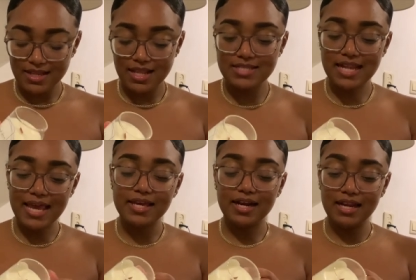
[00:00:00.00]
It's
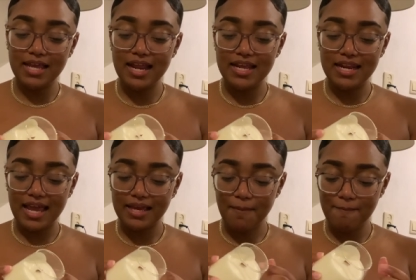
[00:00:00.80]
like literally
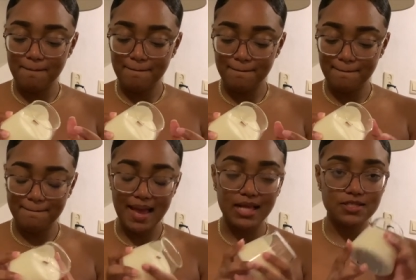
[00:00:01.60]
like a
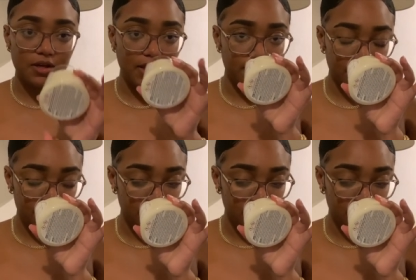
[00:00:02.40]
masculine